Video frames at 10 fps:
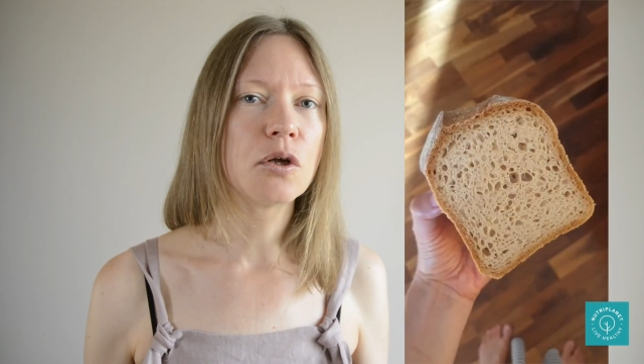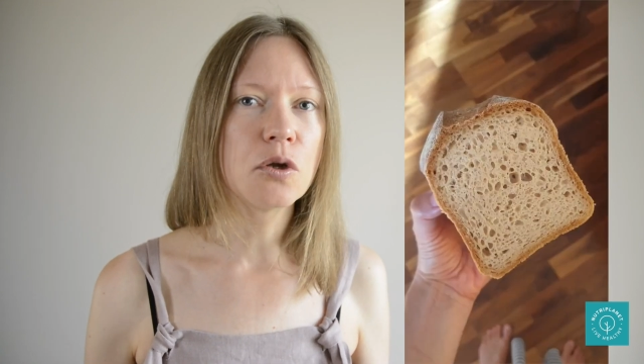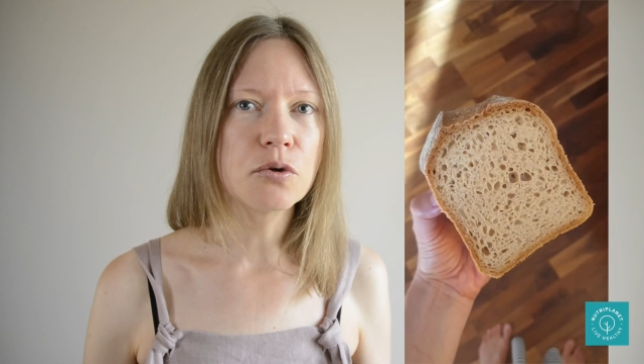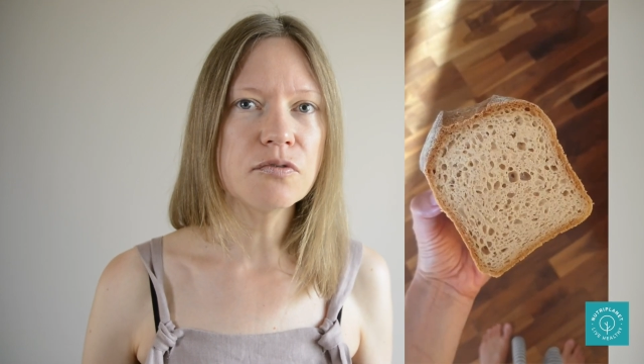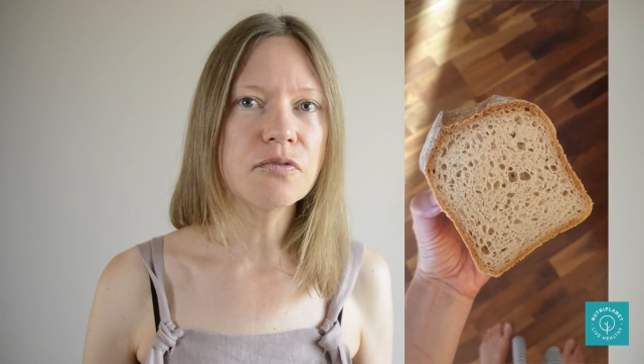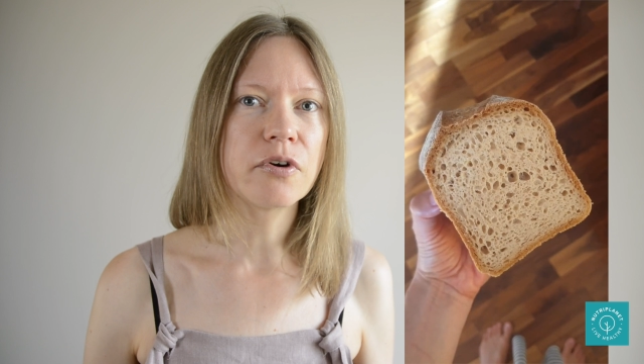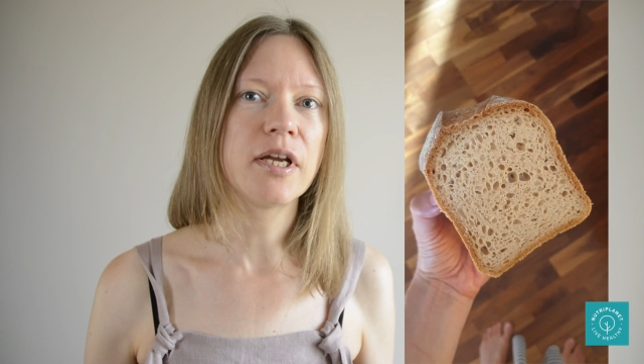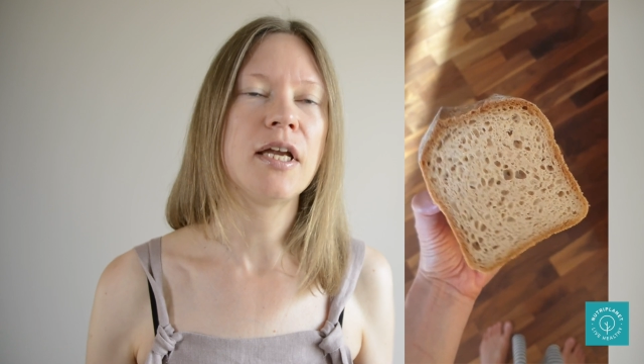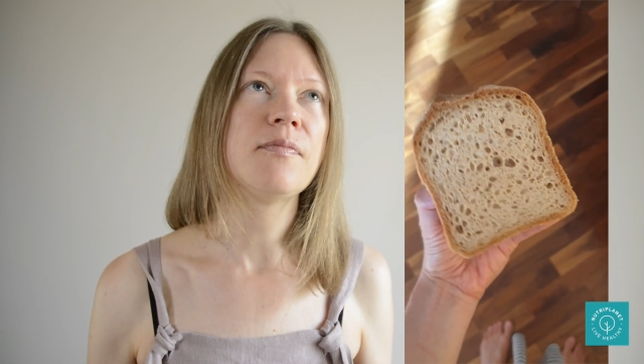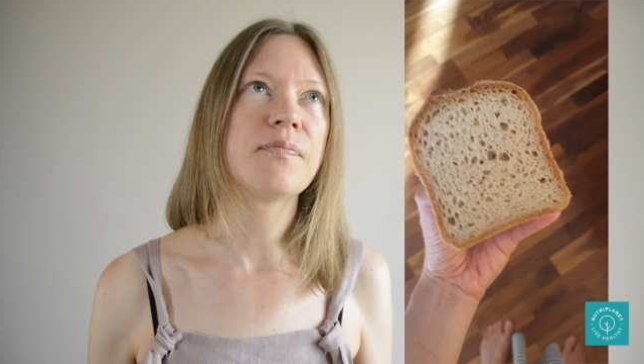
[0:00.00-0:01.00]

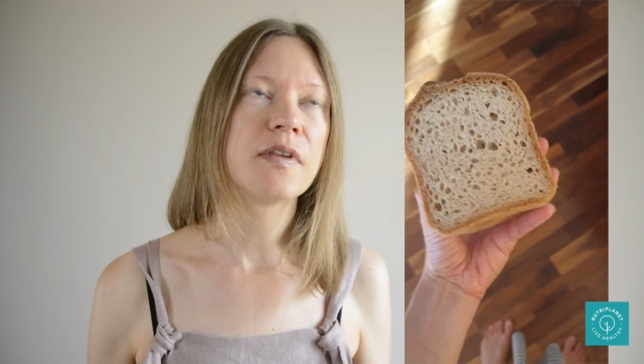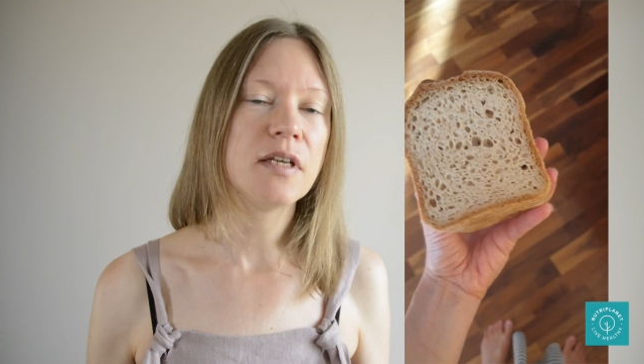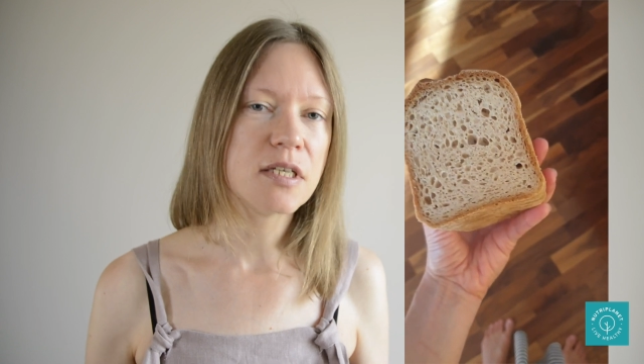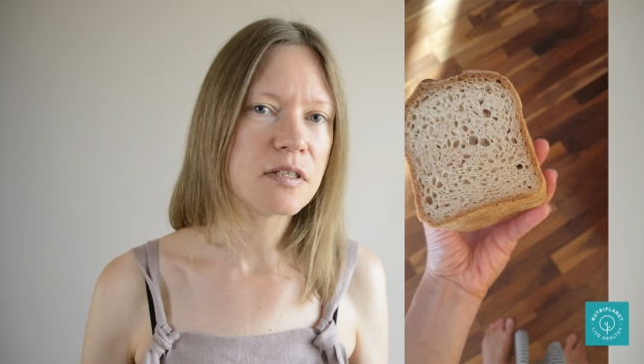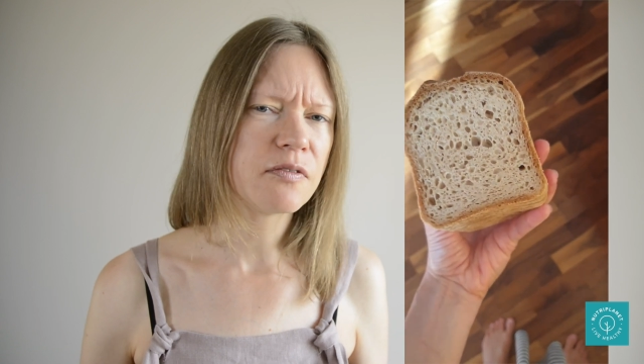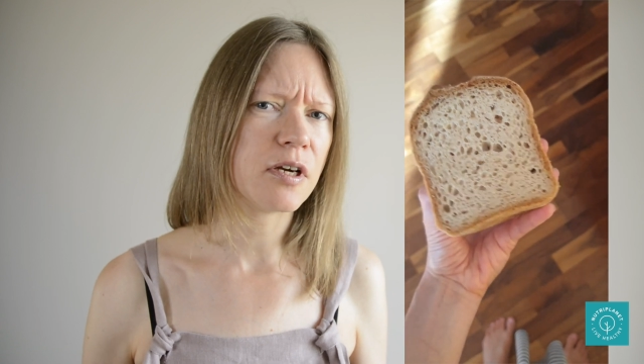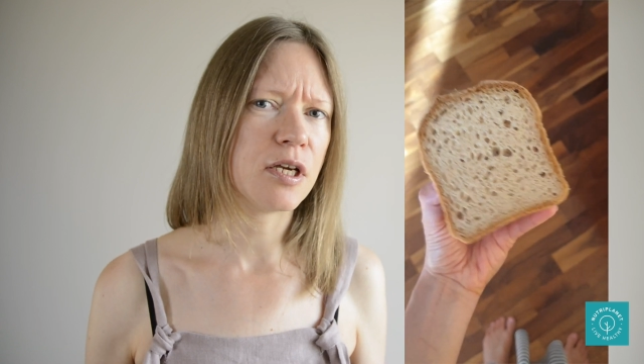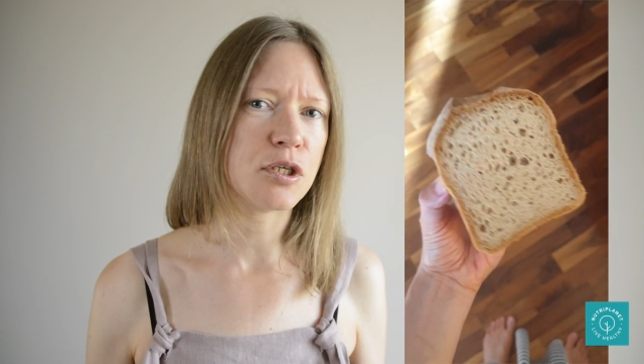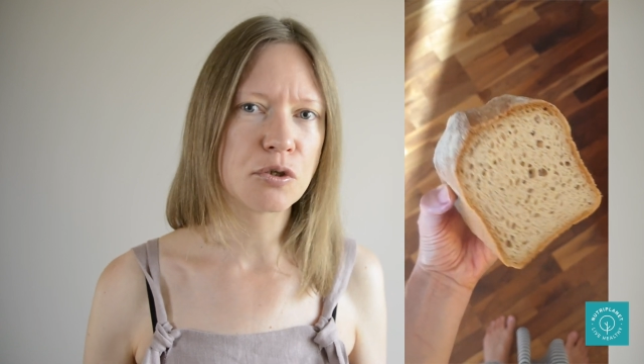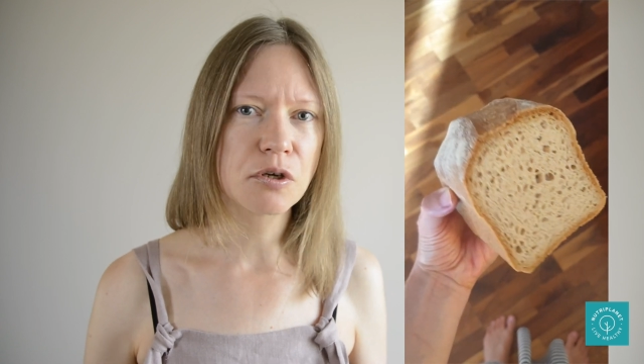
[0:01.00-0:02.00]
gluten-free,
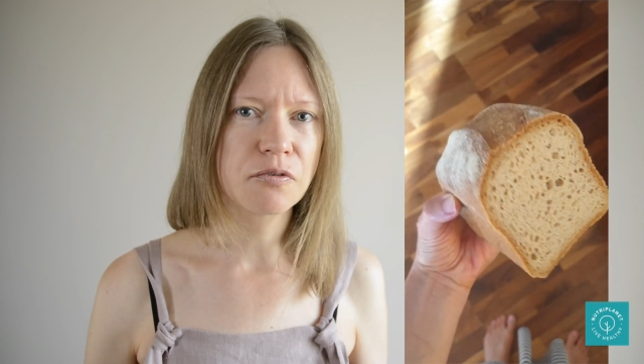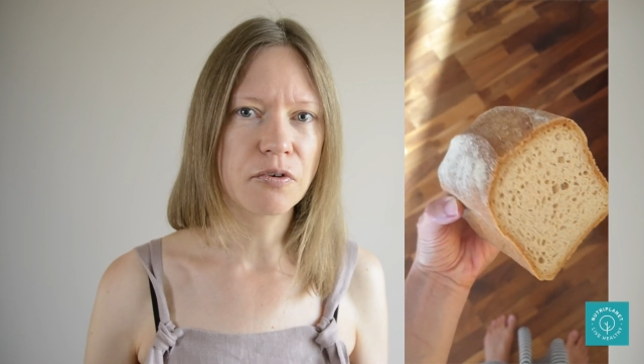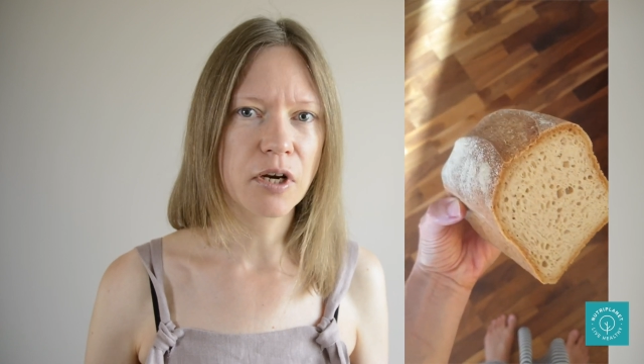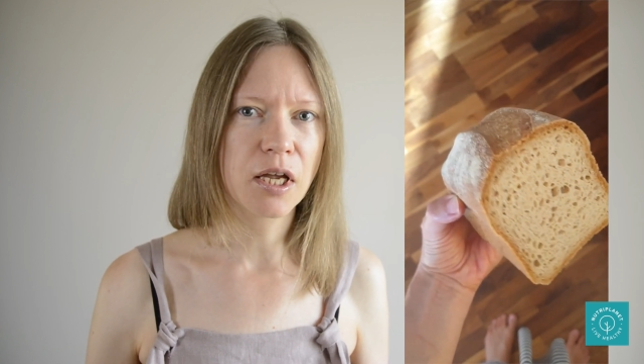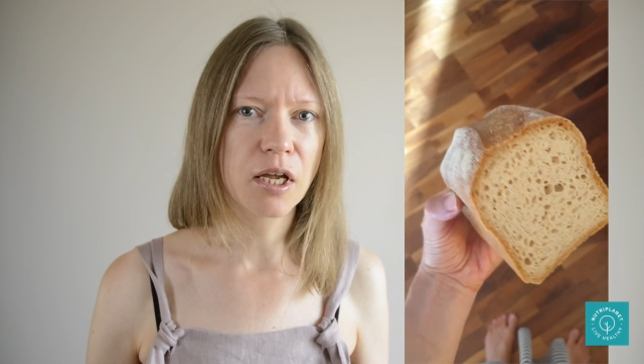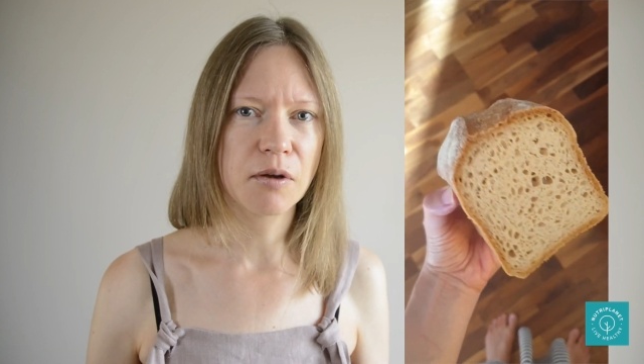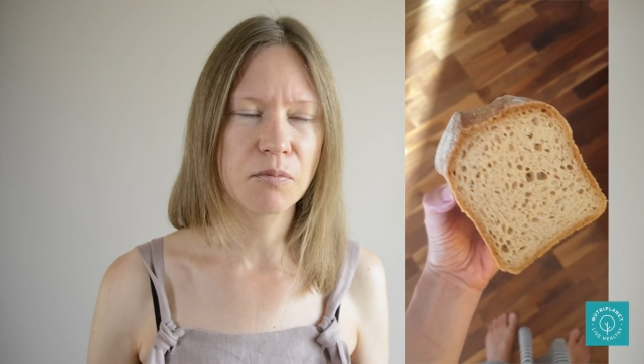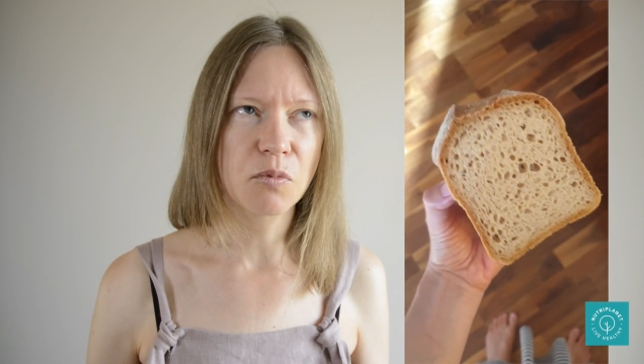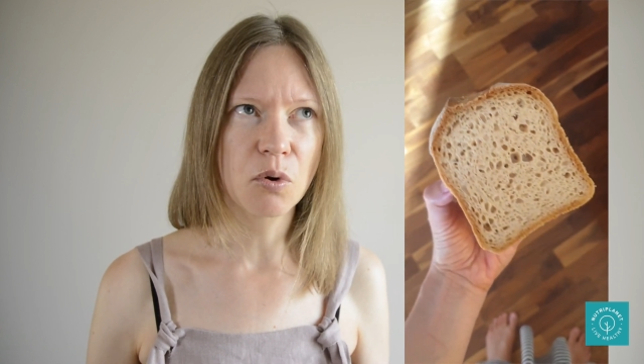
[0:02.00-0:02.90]
yeast-free, sugar-free,